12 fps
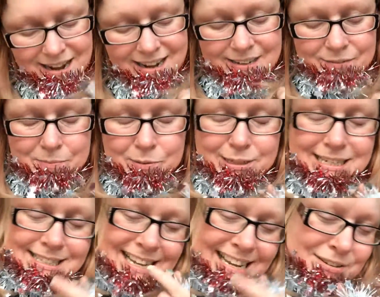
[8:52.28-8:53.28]
going, everybody.
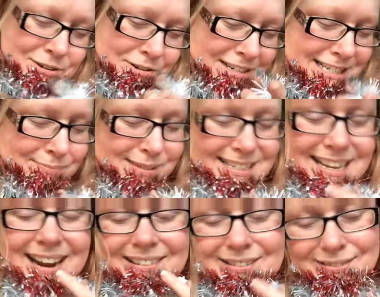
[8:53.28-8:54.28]
Sing your Christmas
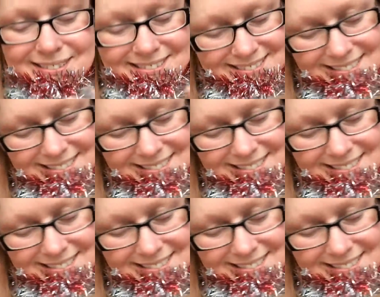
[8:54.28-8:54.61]
carol.